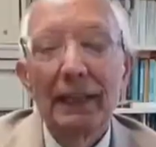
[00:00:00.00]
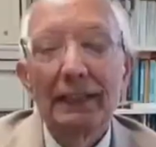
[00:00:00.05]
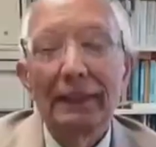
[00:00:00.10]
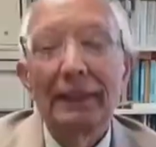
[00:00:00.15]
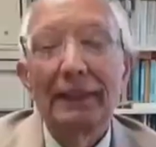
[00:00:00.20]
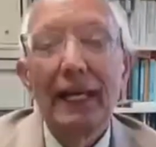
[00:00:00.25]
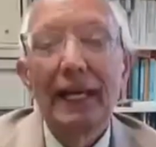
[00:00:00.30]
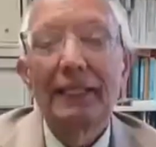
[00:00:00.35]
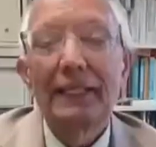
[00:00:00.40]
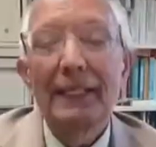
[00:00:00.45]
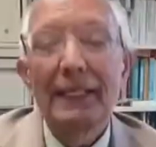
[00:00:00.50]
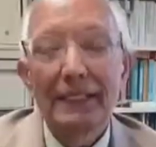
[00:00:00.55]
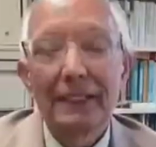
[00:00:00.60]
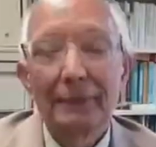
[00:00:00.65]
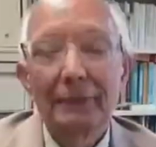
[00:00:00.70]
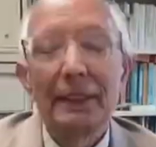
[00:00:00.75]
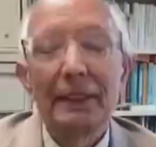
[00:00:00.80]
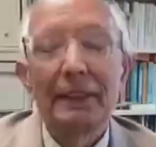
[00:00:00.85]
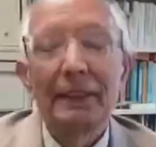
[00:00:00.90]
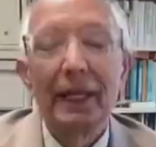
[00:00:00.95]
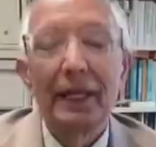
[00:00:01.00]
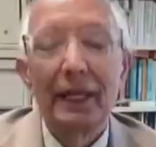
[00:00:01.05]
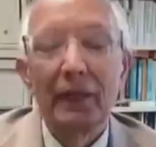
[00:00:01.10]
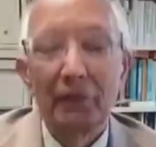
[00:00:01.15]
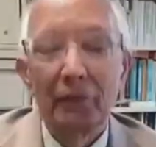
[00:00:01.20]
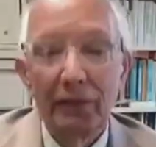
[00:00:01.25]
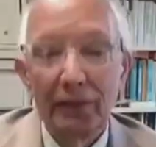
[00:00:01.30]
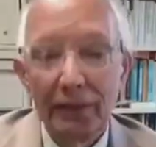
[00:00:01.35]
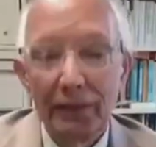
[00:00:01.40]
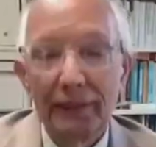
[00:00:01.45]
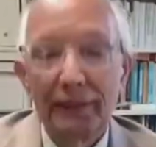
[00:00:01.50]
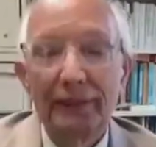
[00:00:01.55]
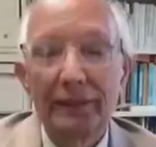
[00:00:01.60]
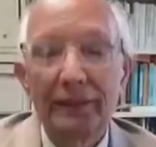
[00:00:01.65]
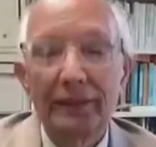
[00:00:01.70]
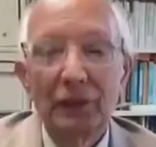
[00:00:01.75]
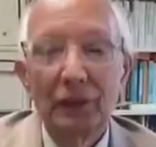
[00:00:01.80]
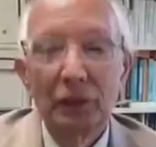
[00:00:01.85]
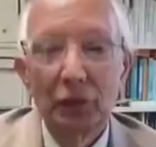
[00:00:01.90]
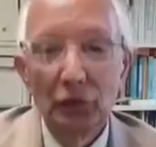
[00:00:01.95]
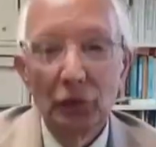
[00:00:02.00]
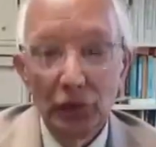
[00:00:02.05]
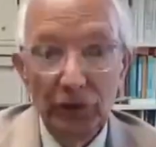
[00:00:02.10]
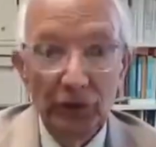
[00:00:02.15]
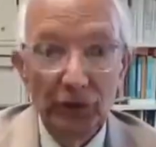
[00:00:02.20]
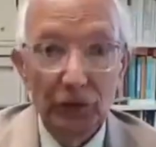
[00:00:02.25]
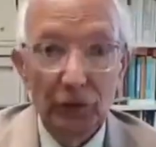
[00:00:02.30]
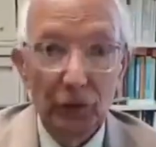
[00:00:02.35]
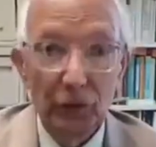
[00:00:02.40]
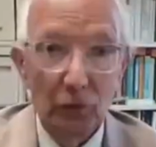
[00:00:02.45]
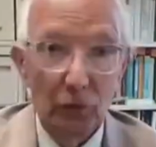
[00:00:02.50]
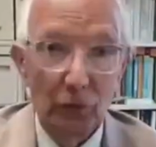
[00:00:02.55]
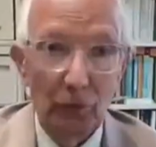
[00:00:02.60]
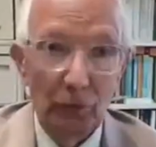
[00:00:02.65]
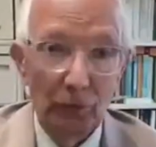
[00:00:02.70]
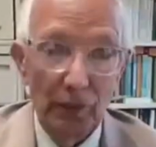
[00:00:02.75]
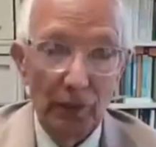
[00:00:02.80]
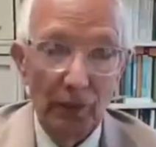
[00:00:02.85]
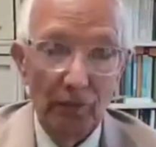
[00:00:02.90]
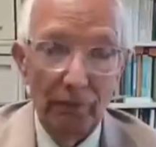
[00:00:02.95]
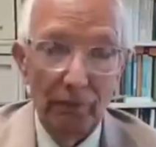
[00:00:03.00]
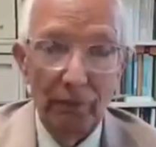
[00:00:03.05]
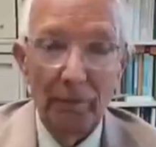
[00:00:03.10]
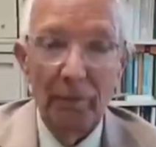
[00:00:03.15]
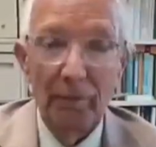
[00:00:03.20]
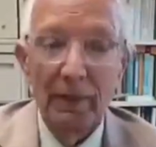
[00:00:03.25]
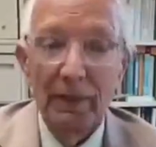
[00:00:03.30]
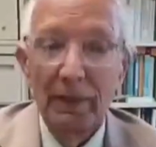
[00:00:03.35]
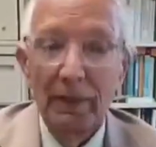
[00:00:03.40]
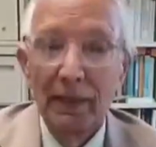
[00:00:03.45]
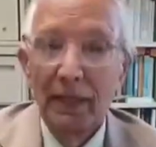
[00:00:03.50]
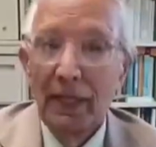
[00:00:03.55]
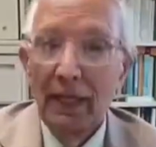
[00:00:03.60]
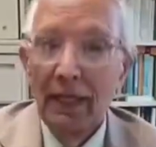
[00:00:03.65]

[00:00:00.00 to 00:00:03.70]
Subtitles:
And that has been a very serious global problem